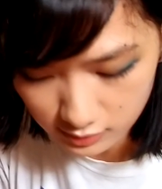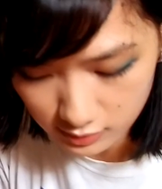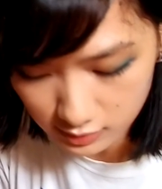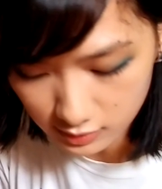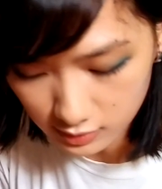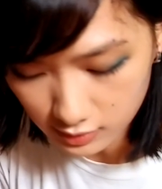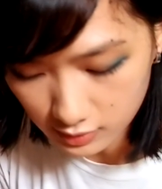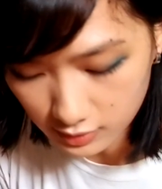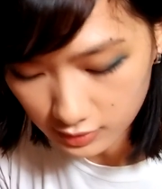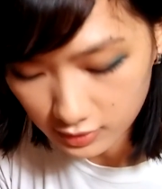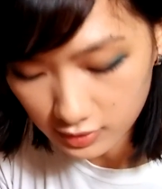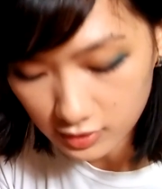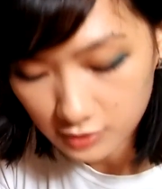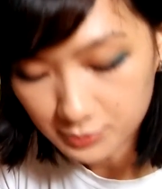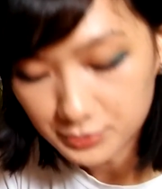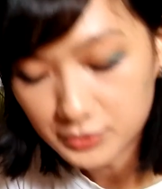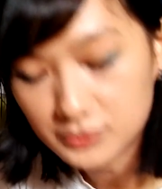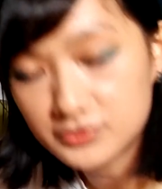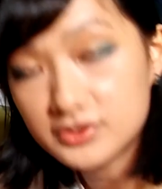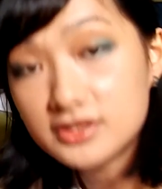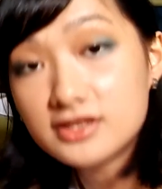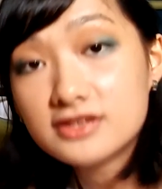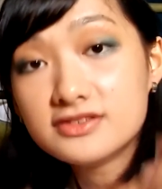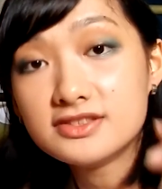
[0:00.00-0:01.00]
I'll be using the
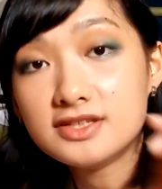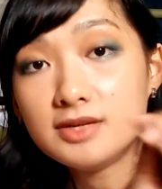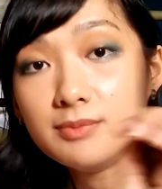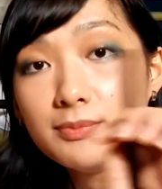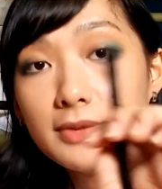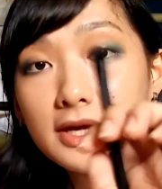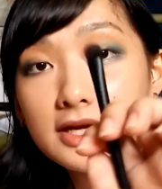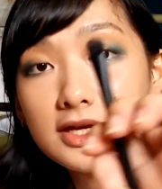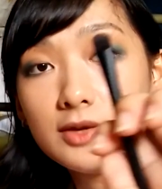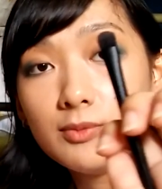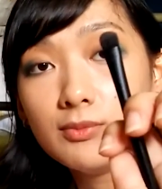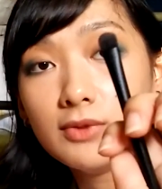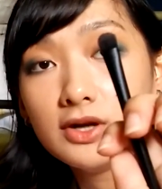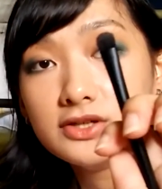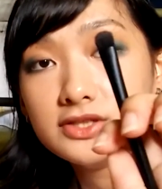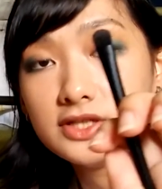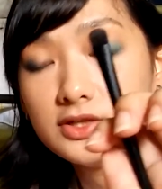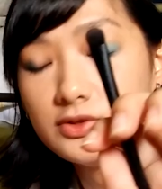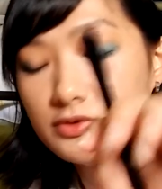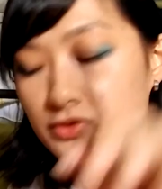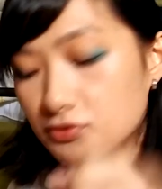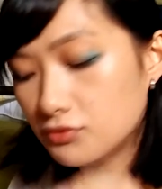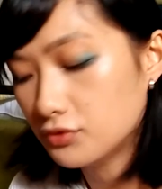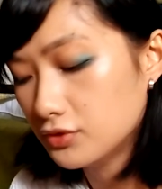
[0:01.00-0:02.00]
same packing brush I used for
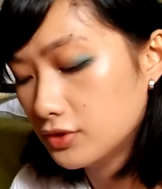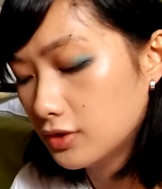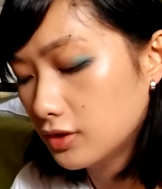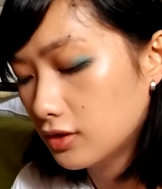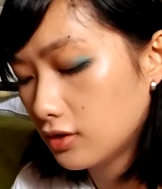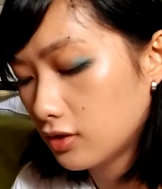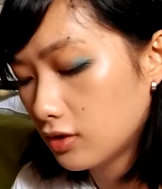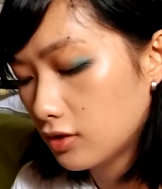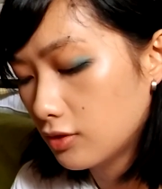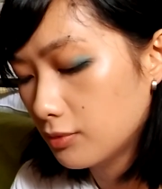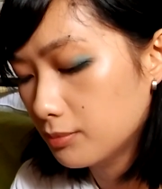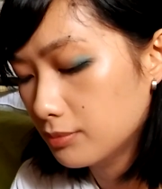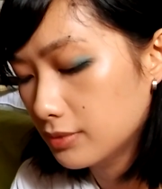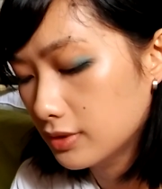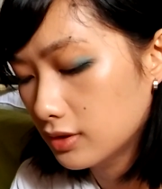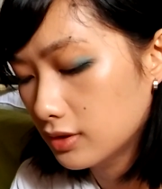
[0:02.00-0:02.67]
the copper,